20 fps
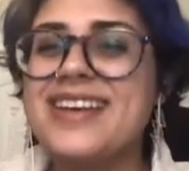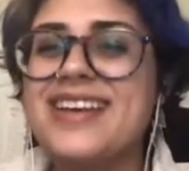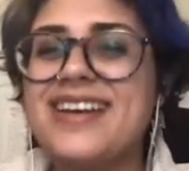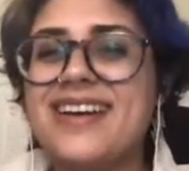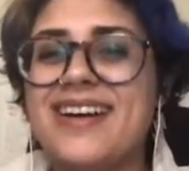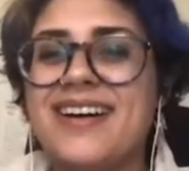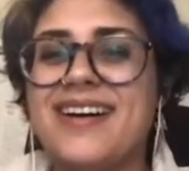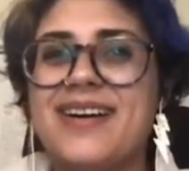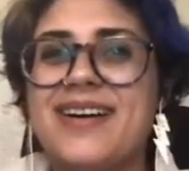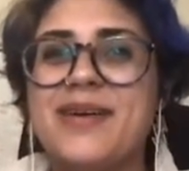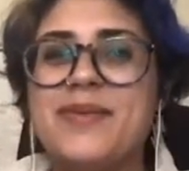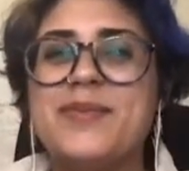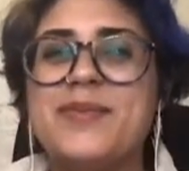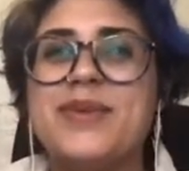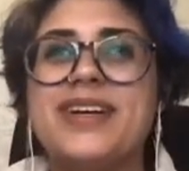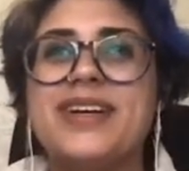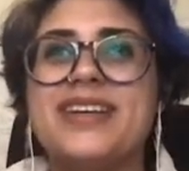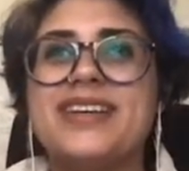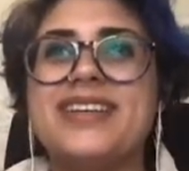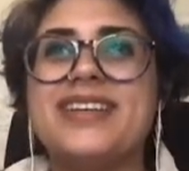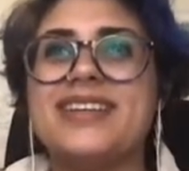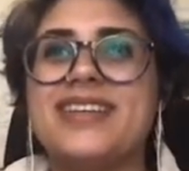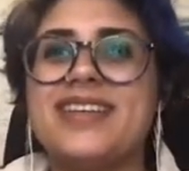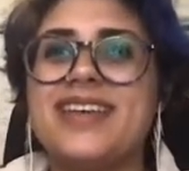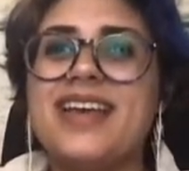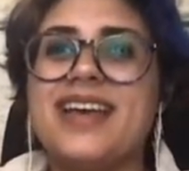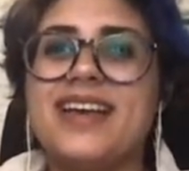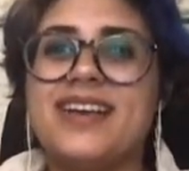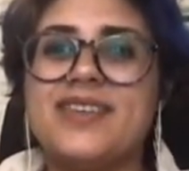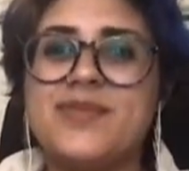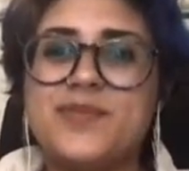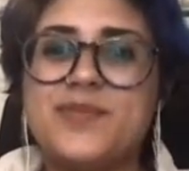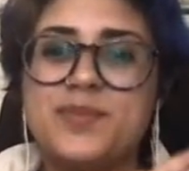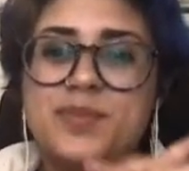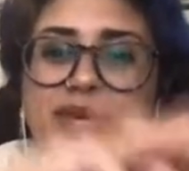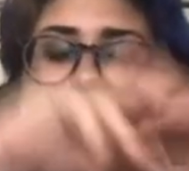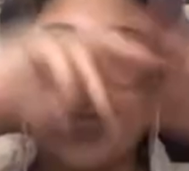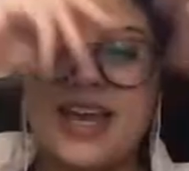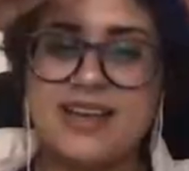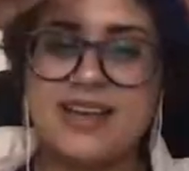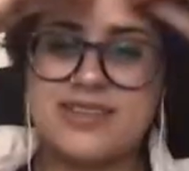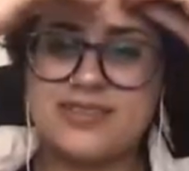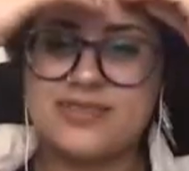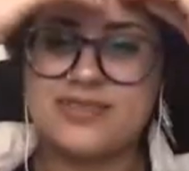Um, yeah. But yeah,